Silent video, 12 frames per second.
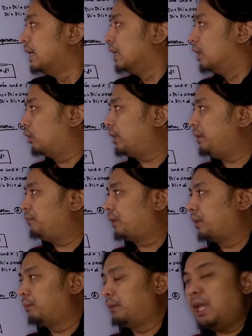Okay,
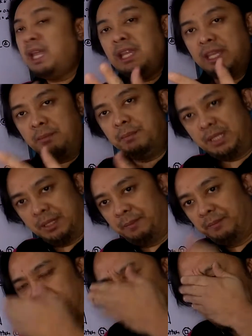from A and B,
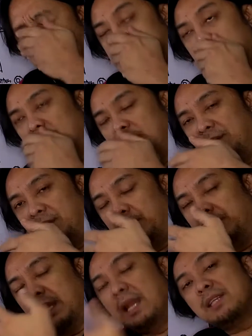you have
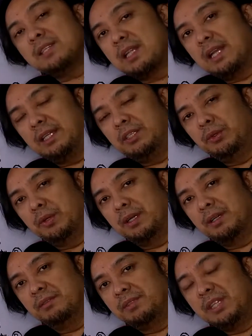from the last slide, you
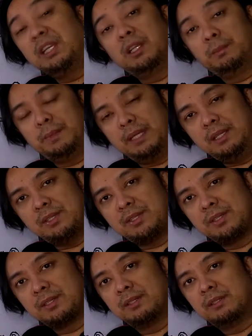have single
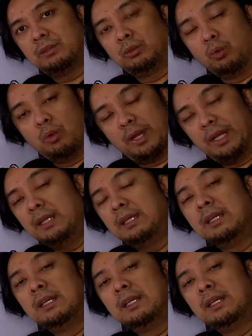phase, 2 wire.